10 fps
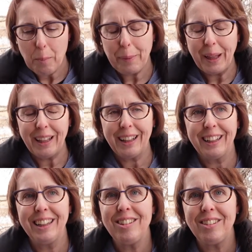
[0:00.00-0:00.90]
but
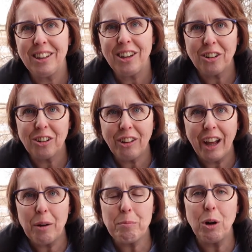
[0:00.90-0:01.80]
consider
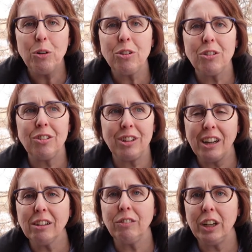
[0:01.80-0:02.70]
that most
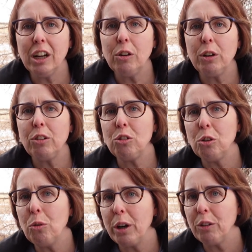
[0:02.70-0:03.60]
standard video is
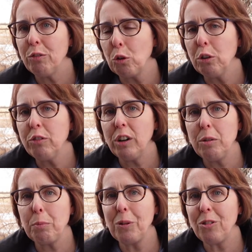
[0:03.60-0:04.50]
24
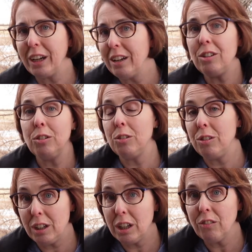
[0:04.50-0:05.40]
frames per second to
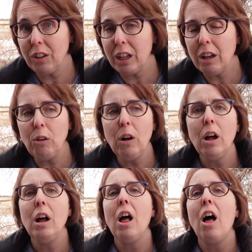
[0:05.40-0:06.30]
see a video.
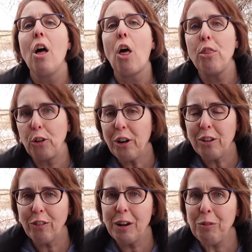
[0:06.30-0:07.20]

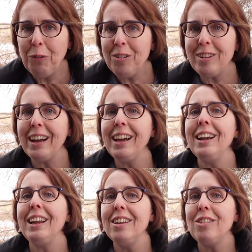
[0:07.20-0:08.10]
30 frames per
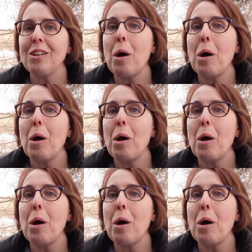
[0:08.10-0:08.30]
second is